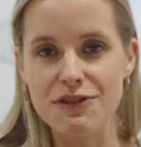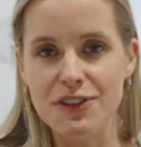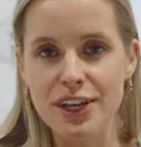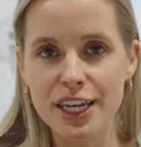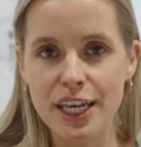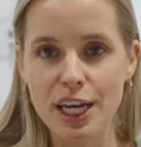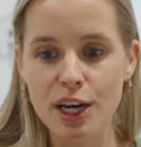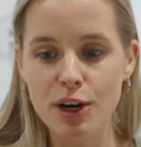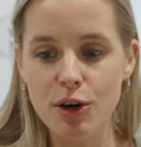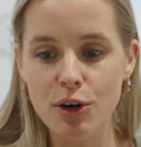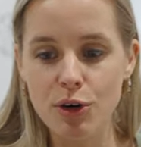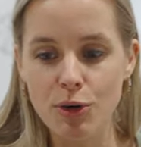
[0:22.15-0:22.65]

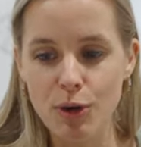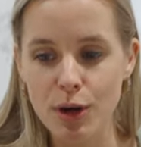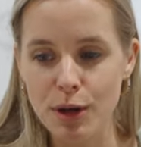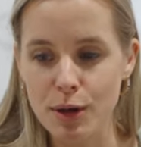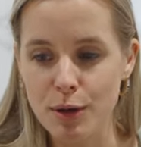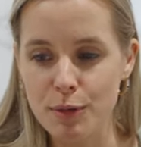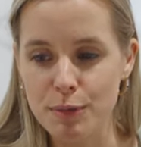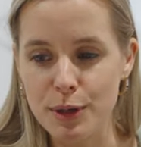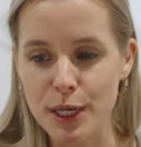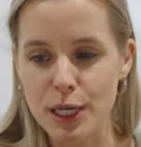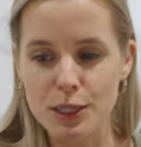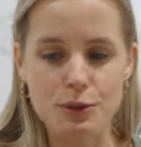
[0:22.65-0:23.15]
video
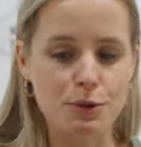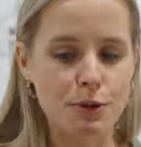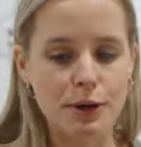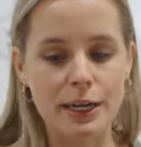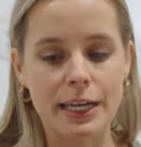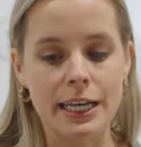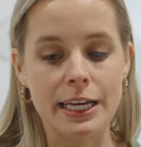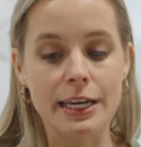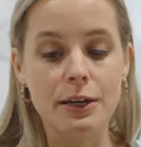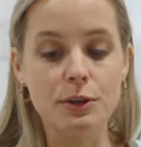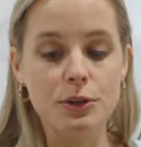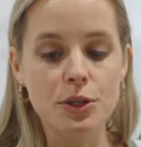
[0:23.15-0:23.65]
because we're
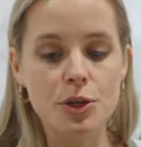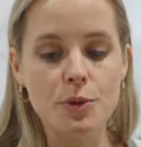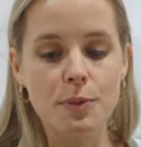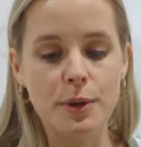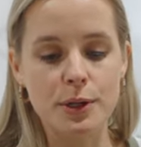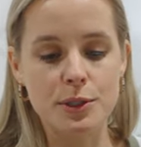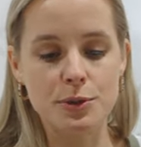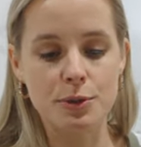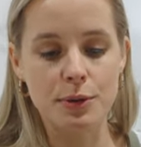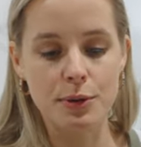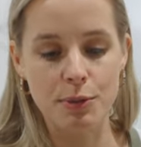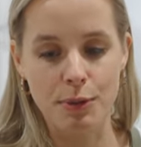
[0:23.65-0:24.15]
going to kill two
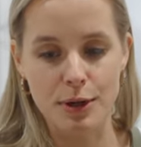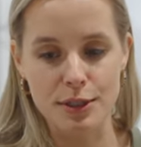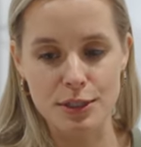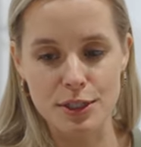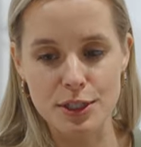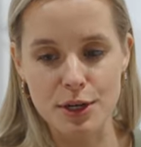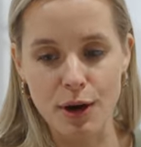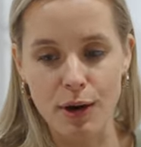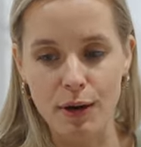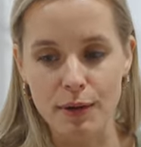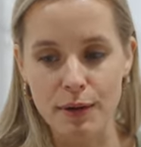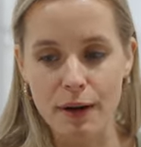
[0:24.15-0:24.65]
birds with one
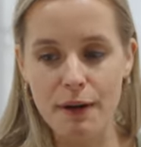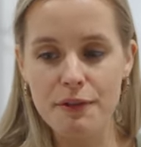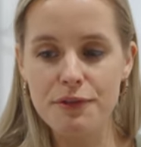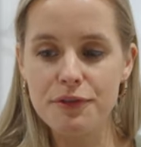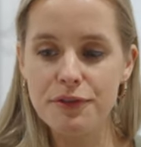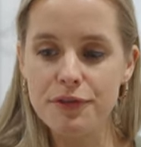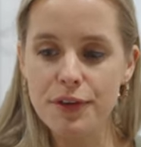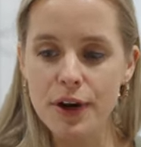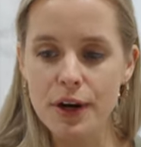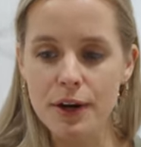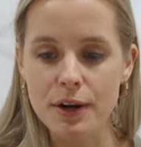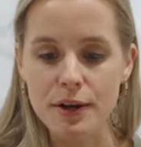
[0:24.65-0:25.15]
stone.
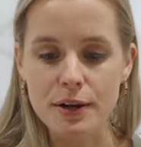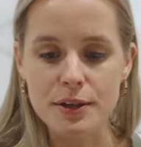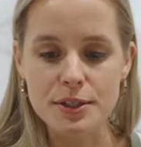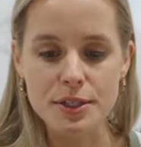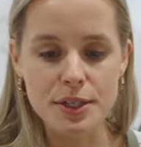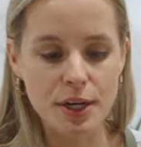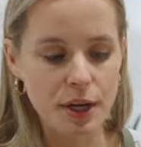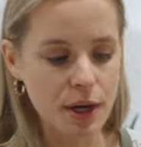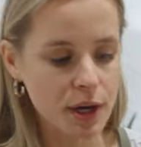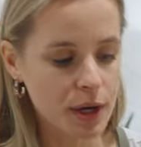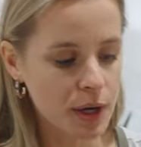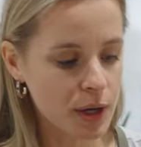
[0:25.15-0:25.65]

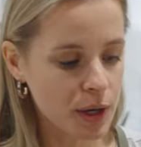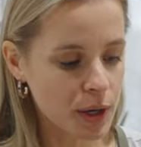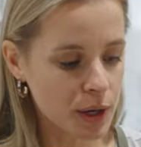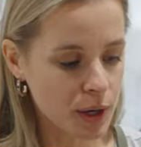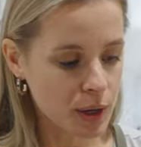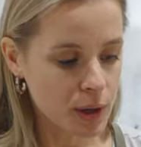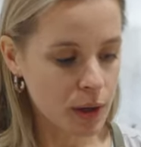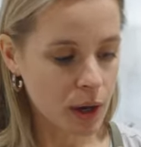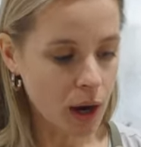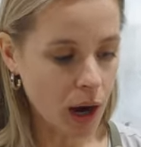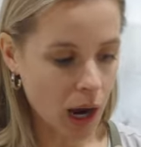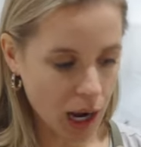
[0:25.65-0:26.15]
First,
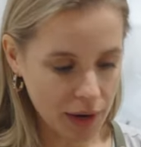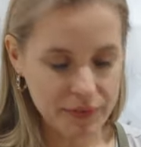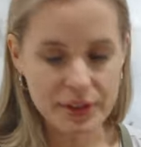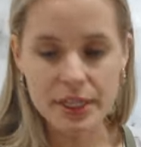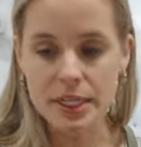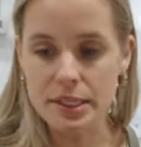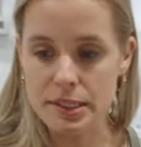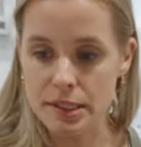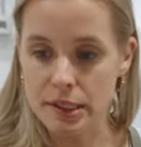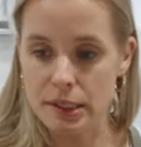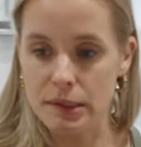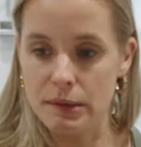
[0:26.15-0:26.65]

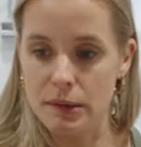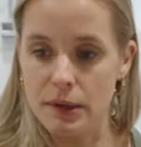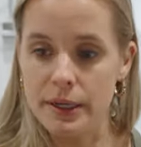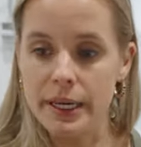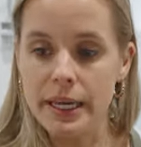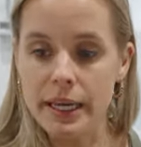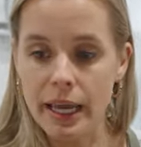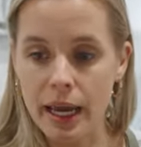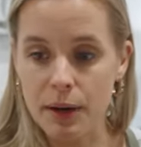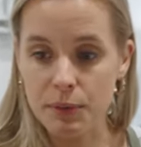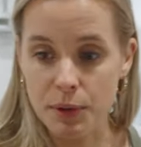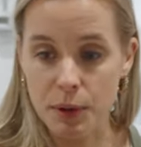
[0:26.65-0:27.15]
obviously
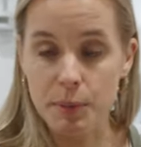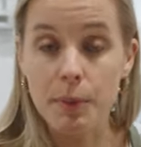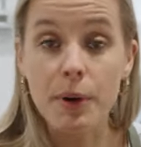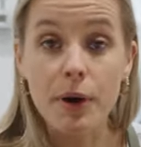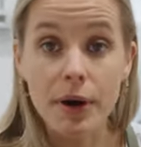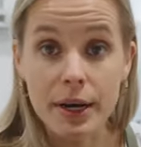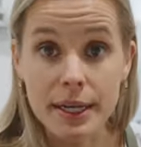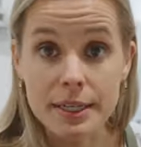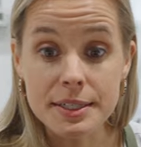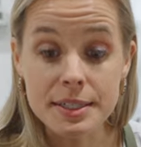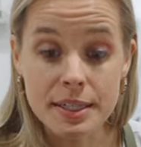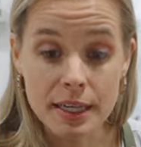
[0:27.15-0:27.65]
looking at
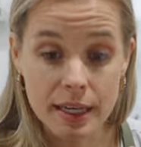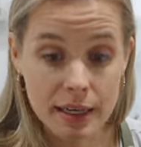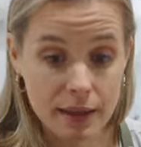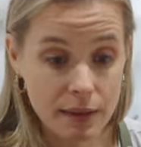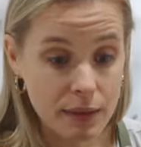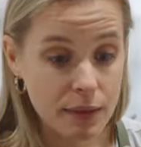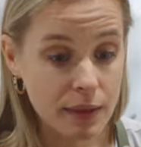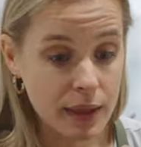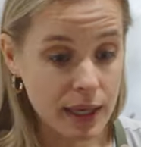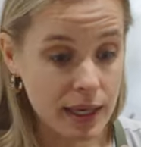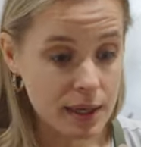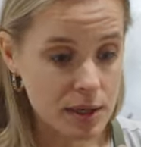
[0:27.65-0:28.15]

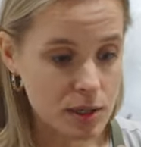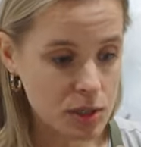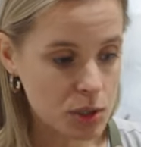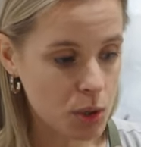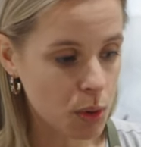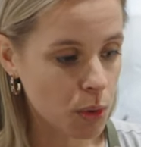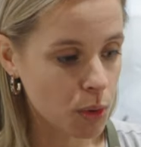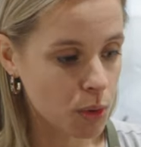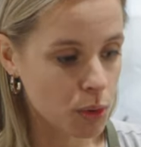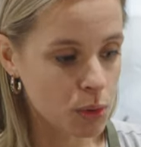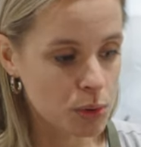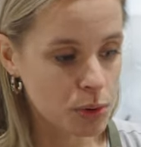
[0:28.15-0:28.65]
replacing this
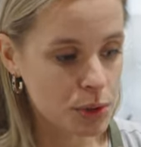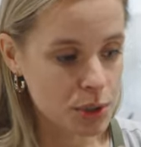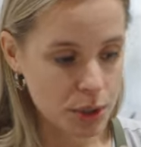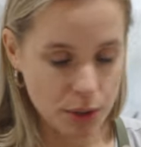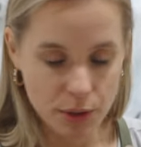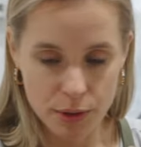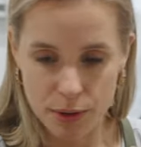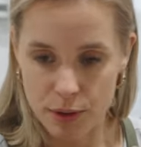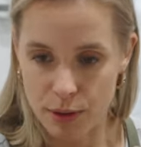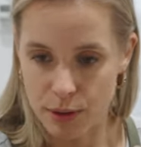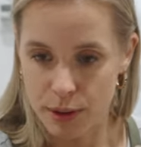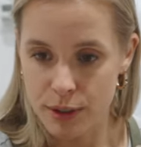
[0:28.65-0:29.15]

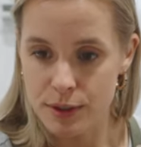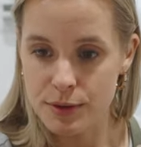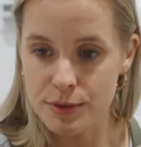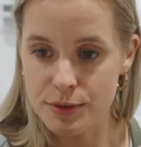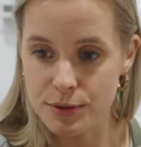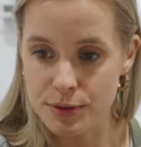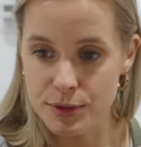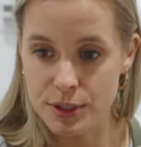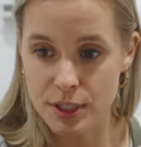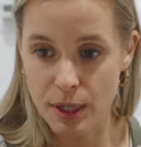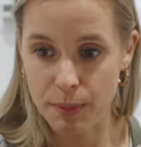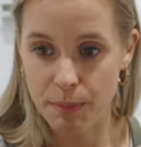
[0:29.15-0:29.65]
older
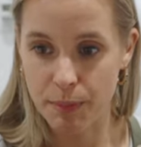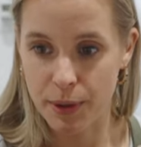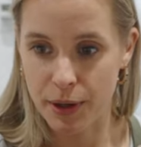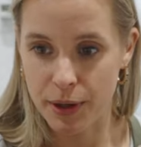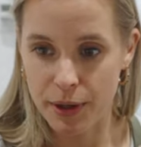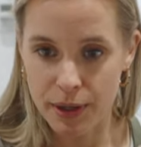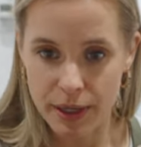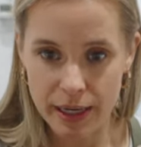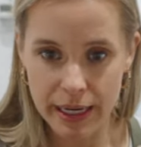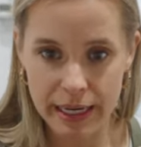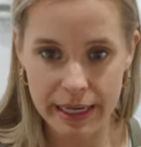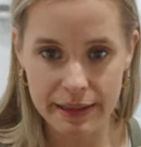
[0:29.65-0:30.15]

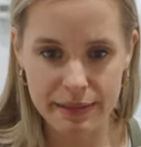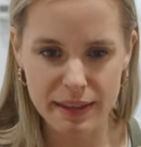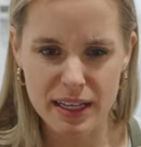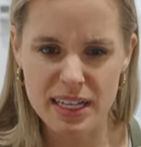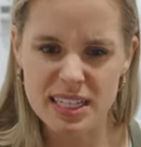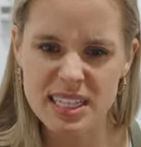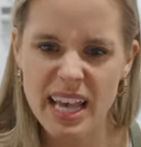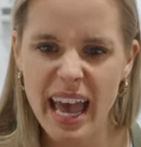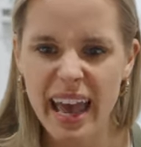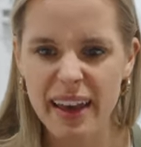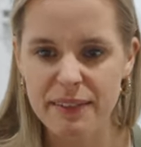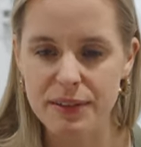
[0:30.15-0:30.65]
zipper in
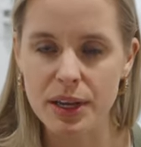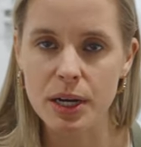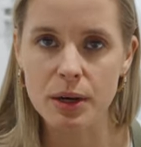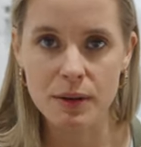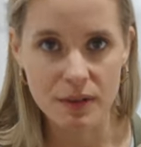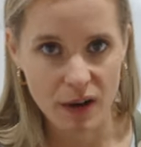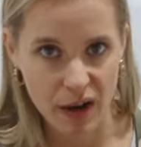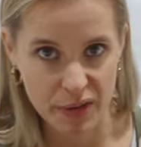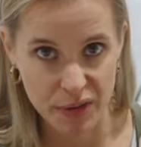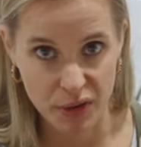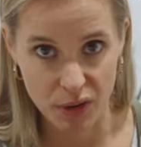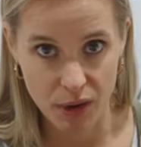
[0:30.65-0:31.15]
this
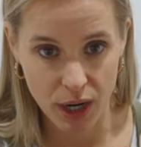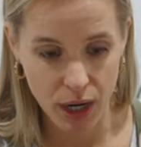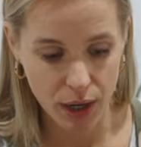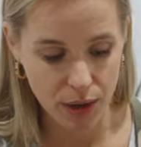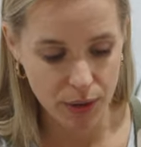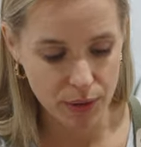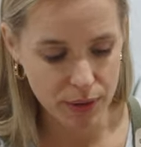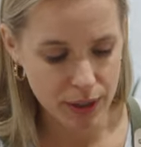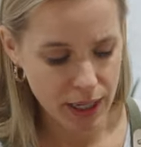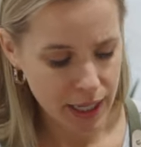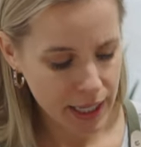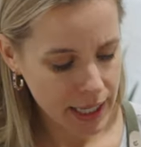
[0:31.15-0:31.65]
heavier leather
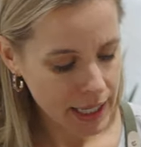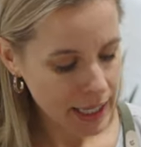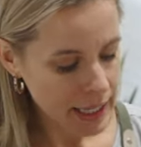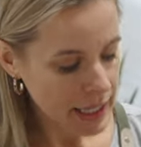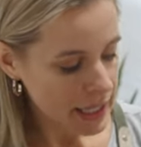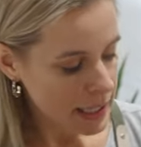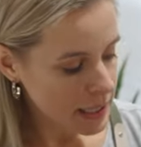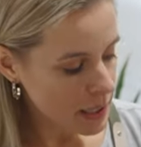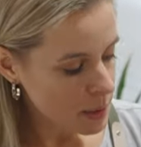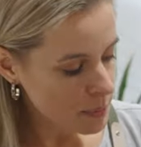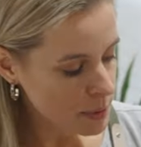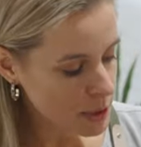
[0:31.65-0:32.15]
coat,
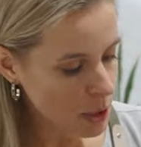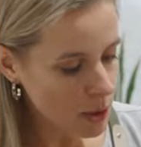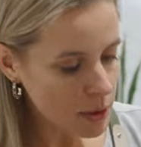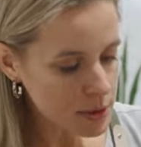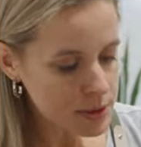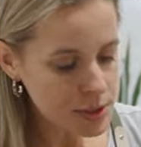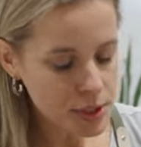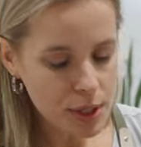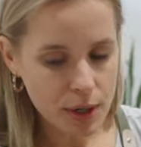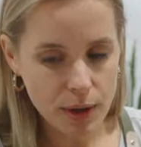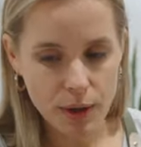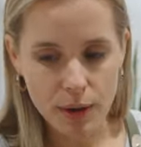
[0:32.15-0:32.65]
but
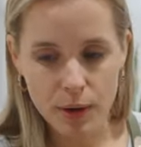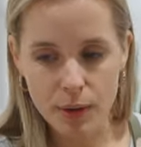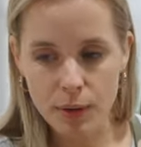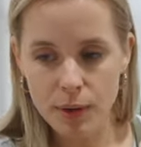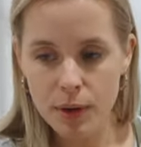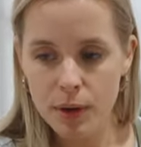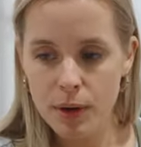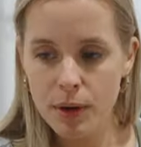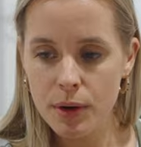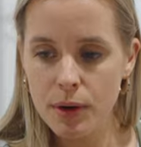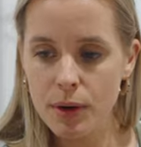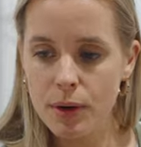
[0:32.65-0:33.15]
also
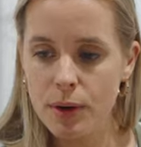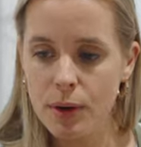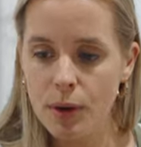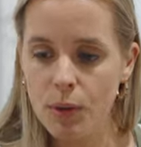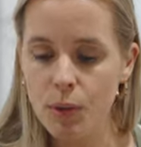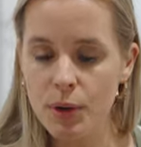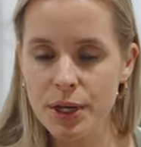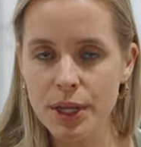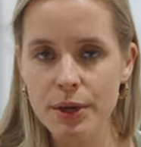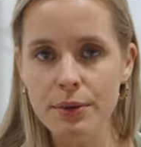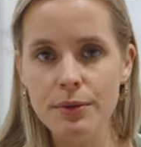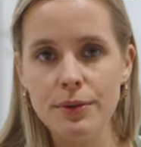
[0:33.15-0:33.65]

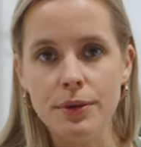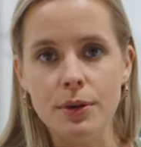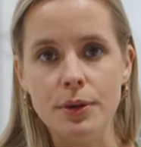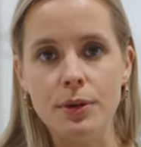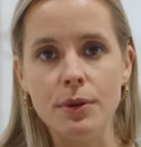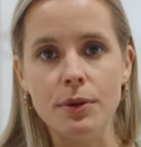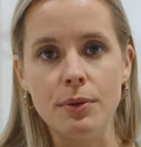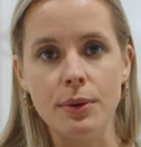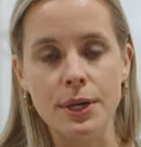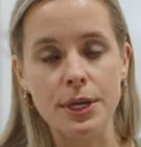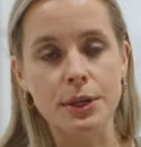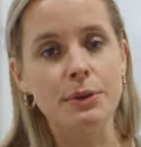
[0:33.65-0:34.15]
what do you
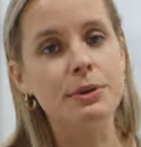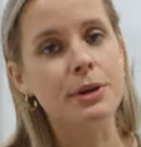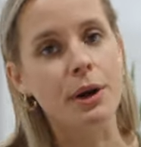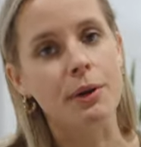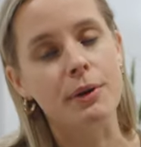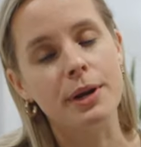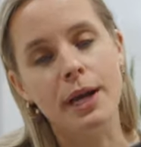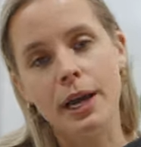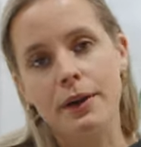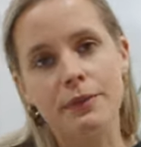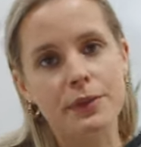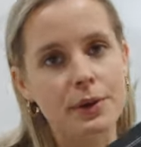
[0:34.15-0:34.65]
do when you
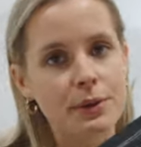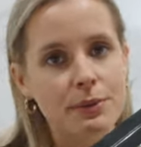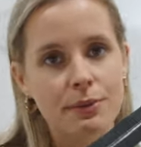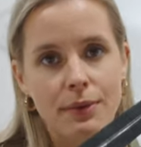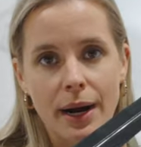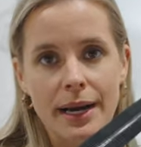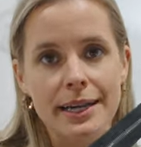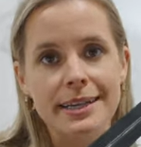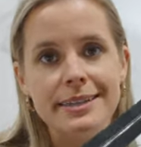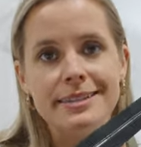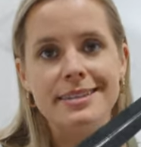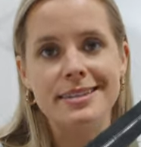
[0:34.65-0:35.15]
don't have the
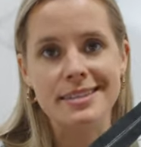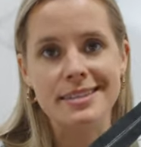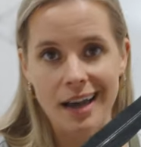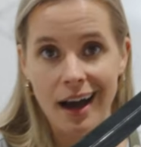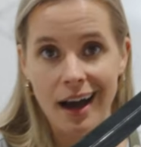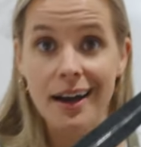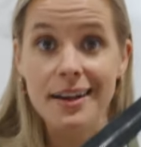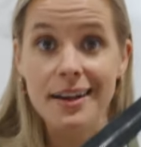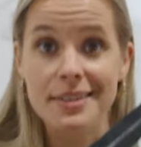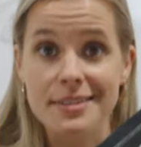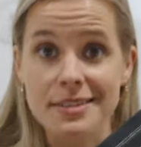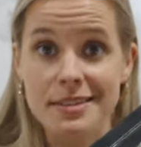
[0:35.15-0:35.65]
right
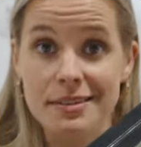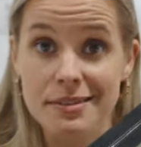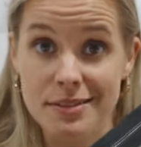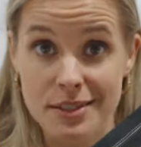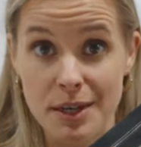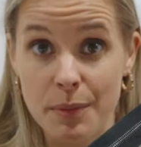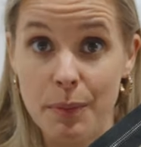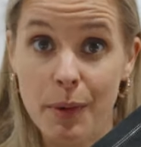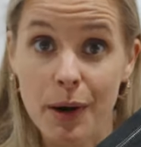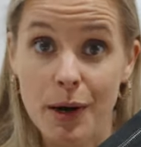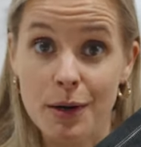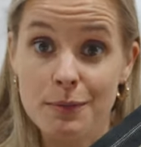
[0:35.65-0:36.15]
size
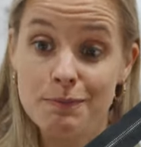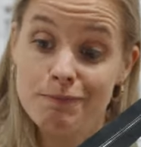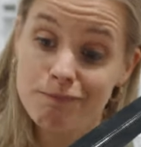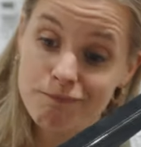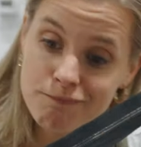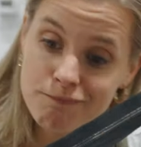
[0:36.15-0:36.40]
zipper?